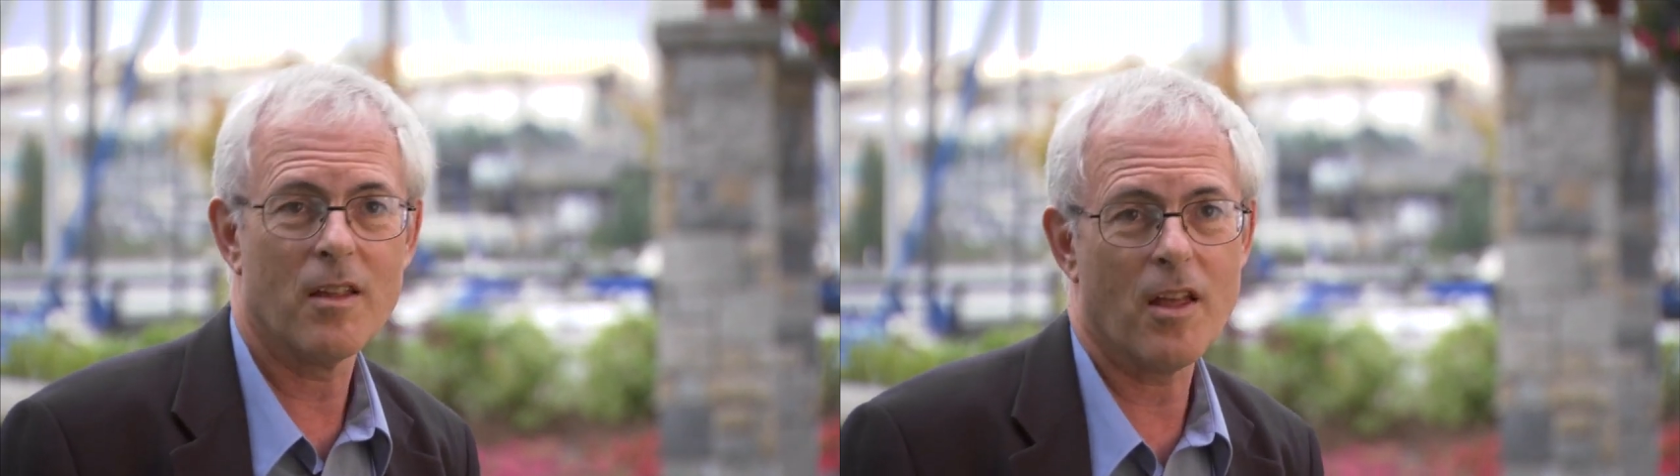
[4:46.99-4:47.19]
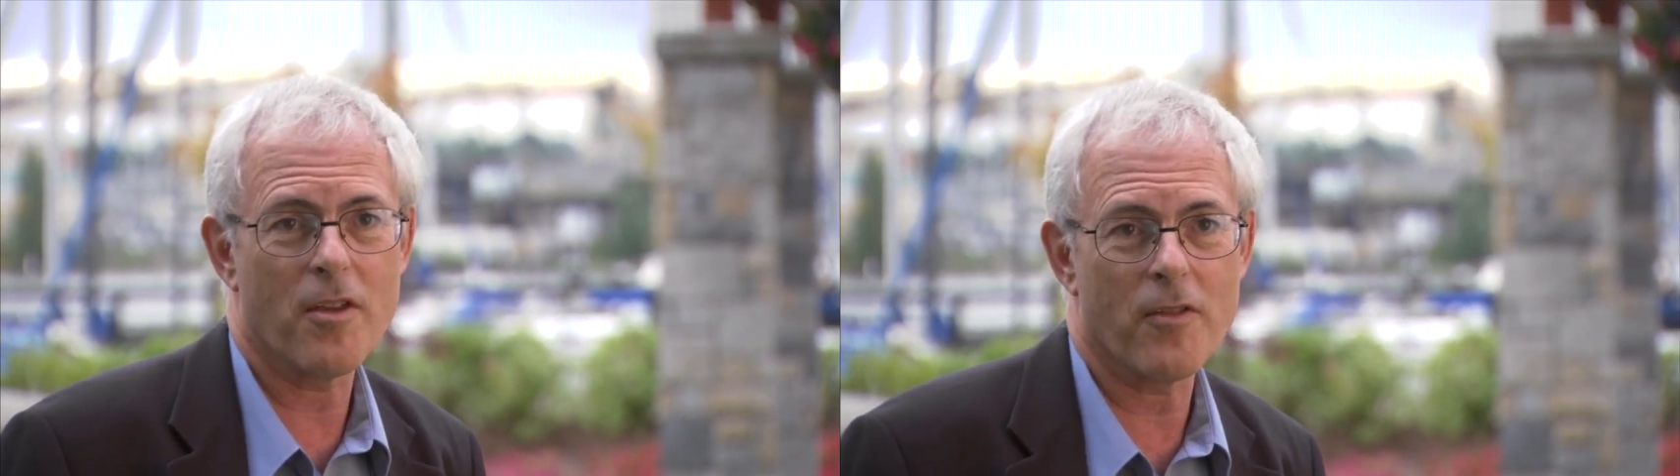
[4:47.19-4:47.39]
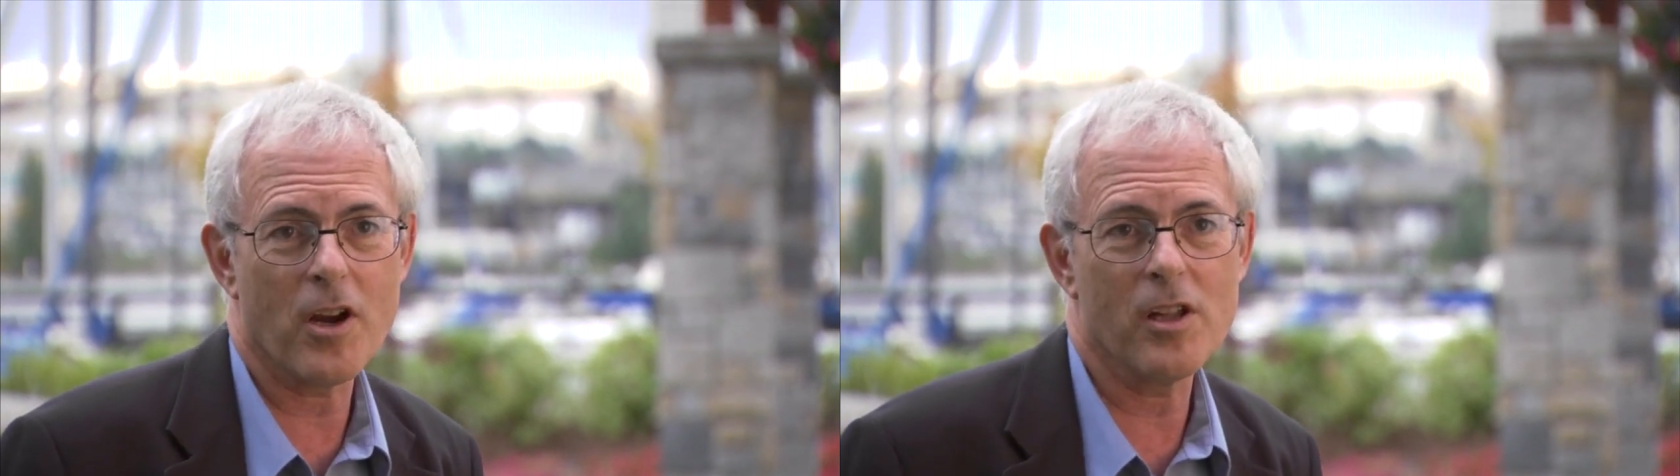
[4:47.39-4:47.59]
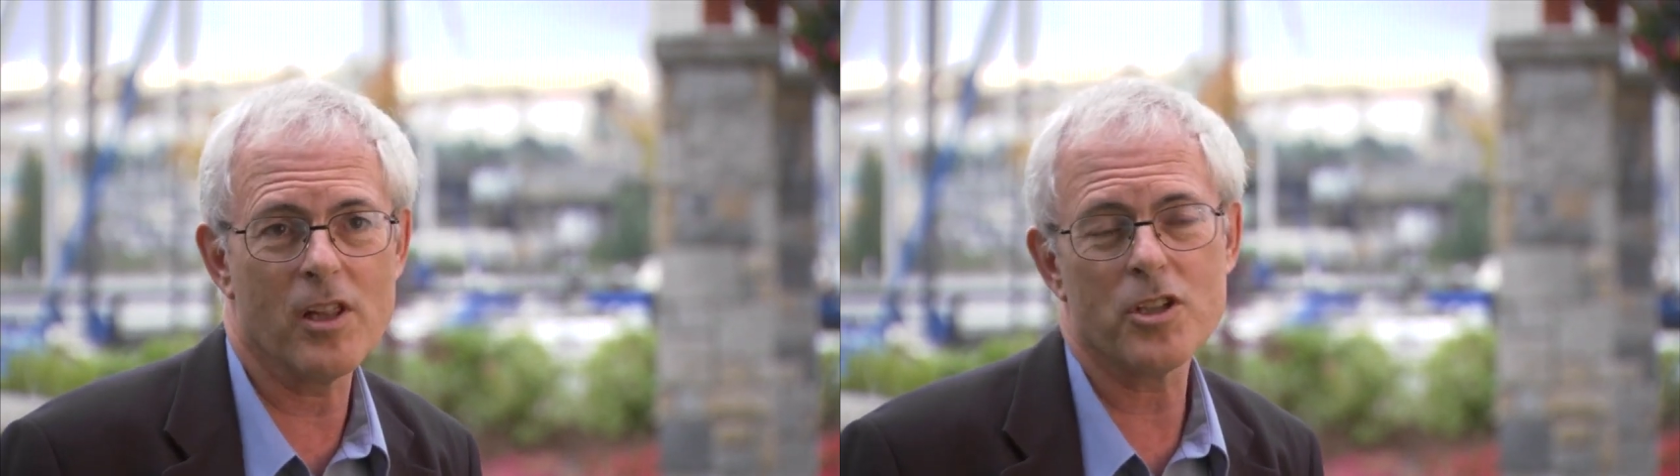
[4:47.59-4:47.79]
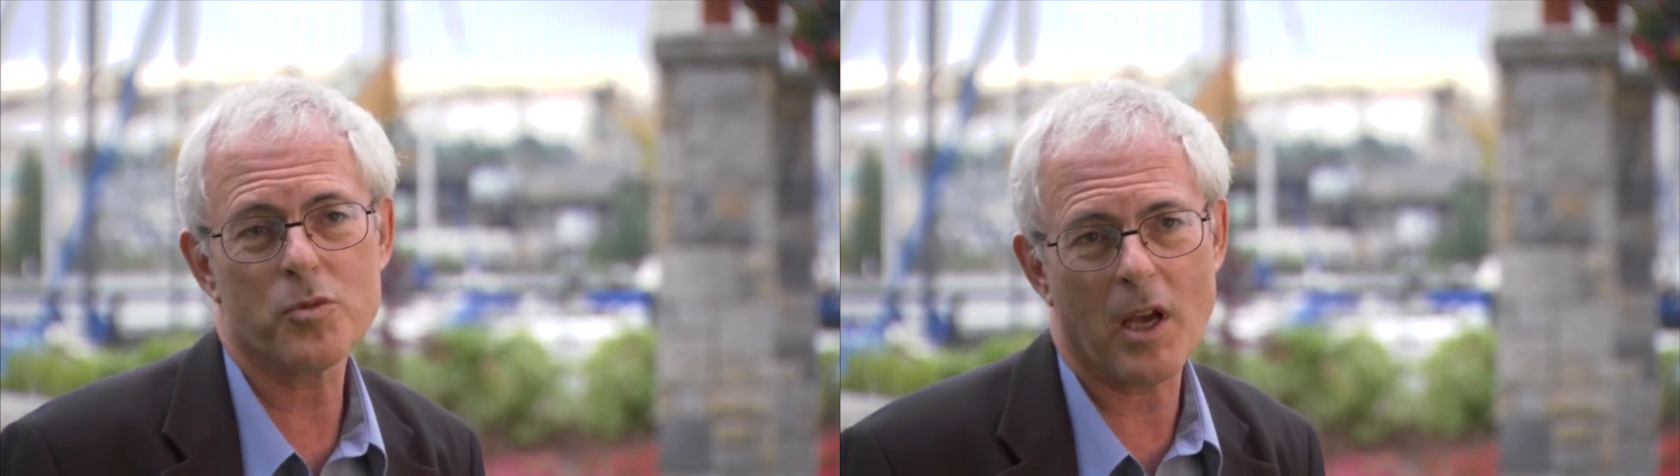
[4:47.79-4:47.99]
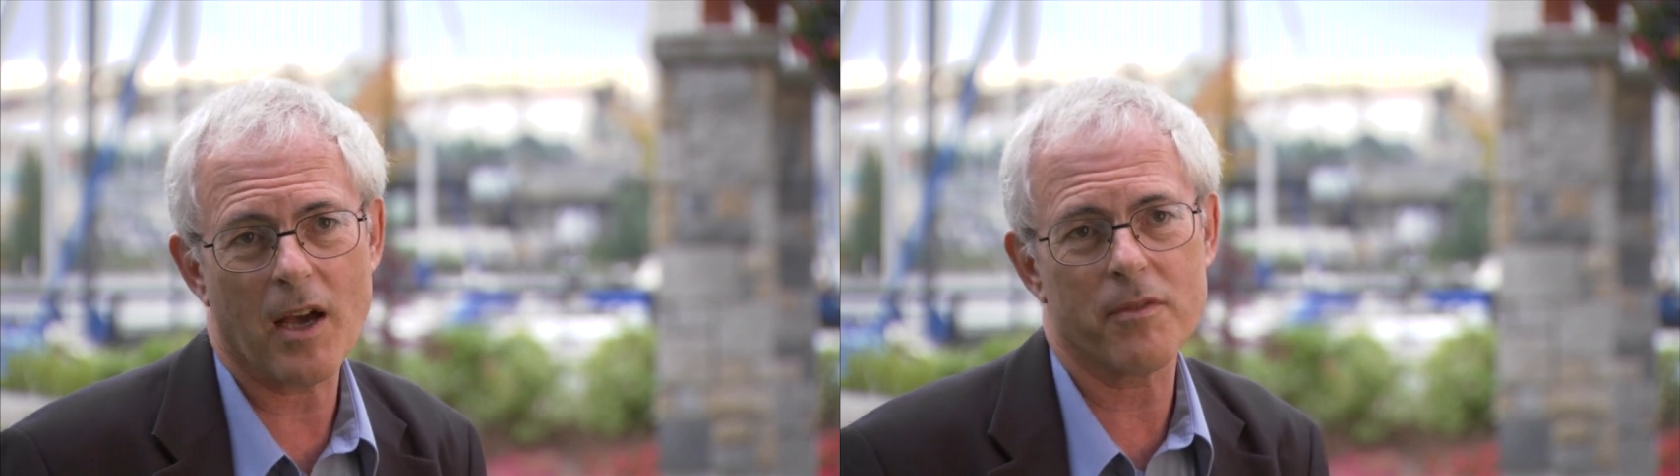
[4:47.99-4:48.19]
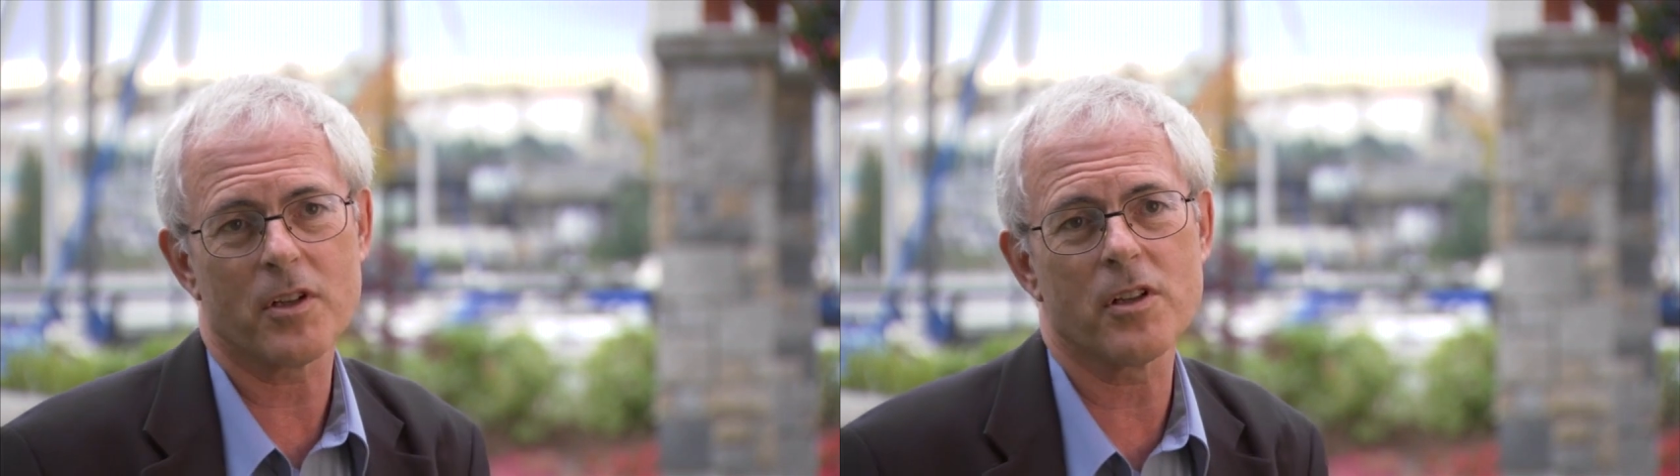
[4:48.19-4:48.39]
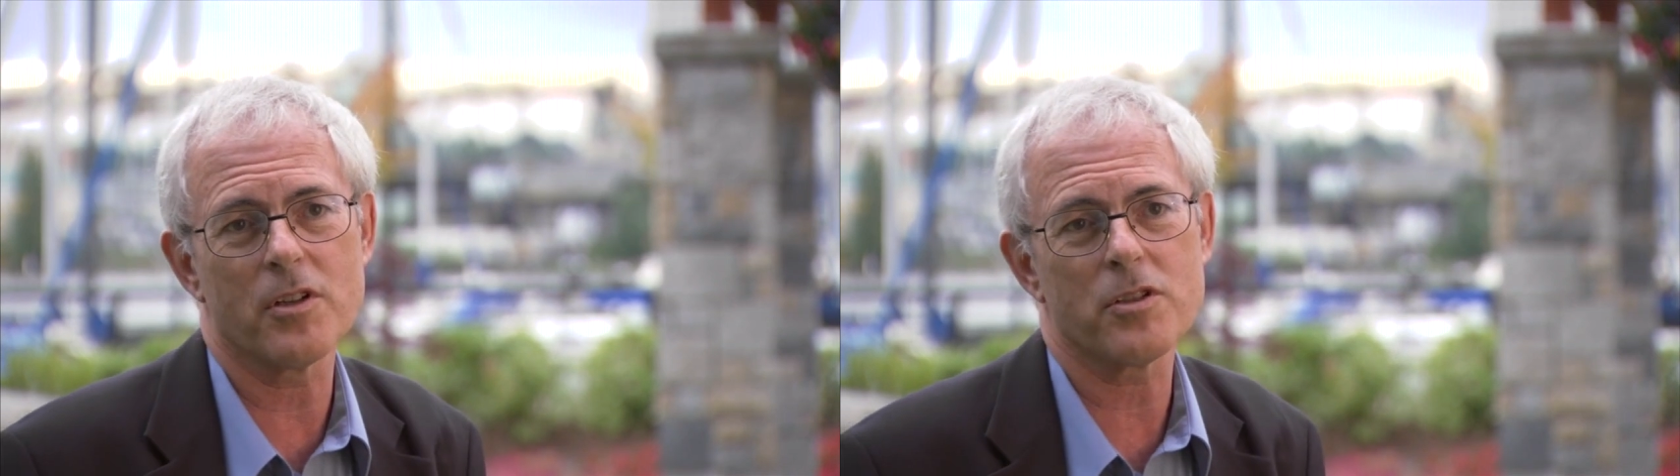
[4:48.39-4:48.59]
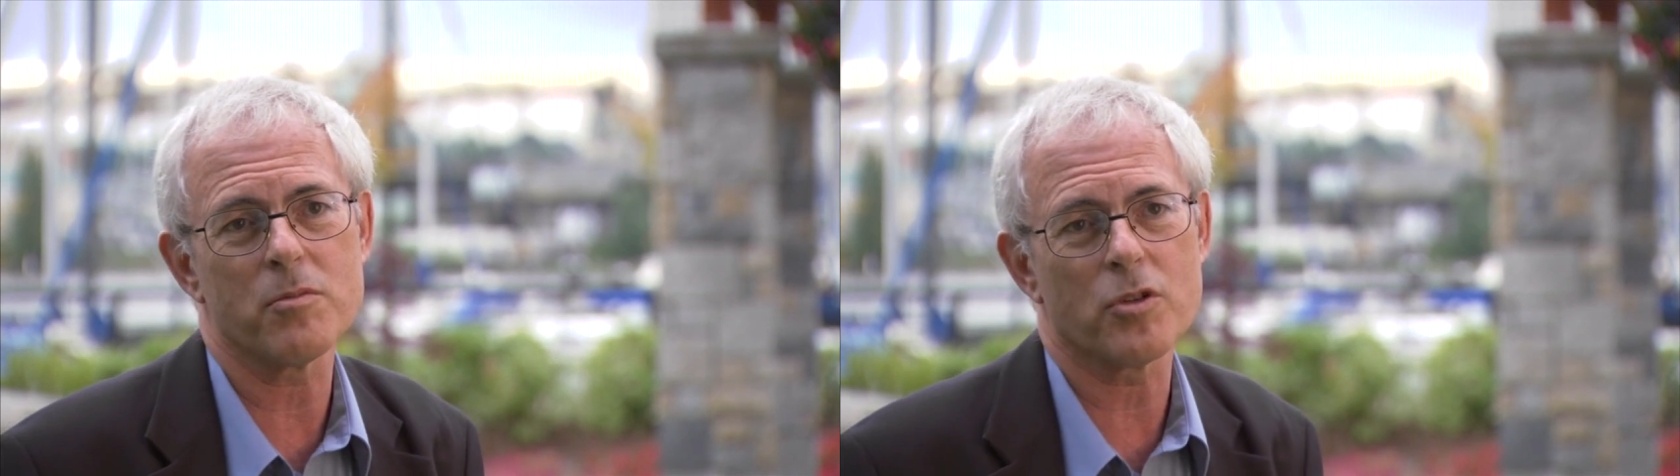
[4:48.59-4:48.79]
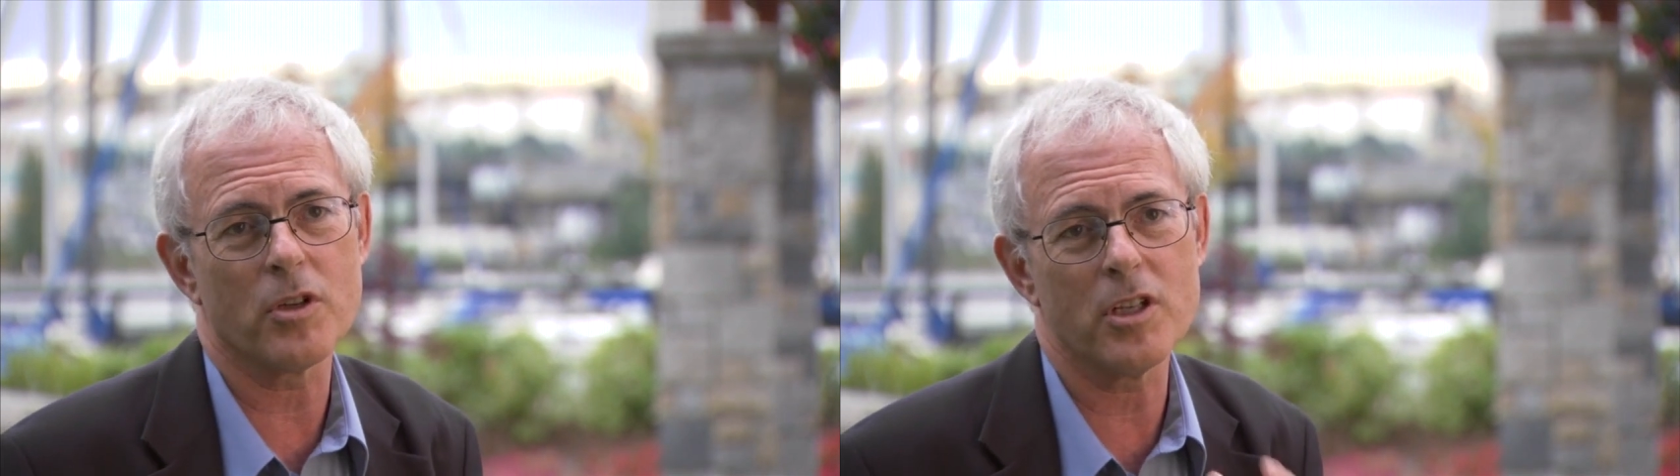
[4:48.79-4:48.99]
At the very least, we have to clear
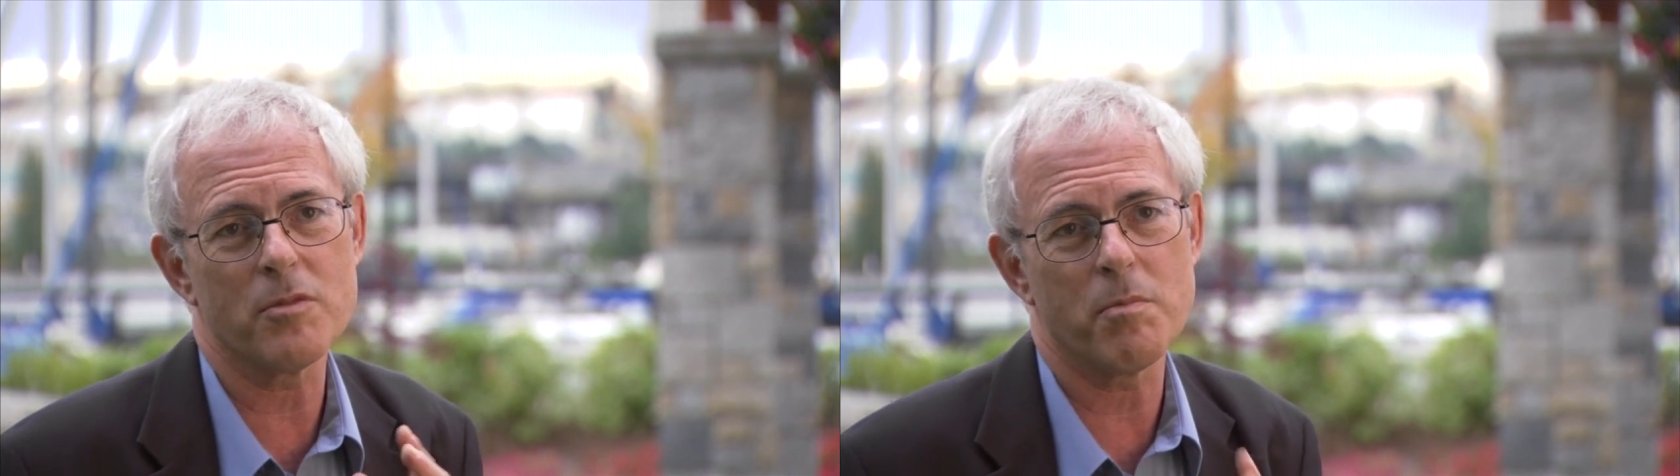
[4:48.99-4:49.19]
some trees,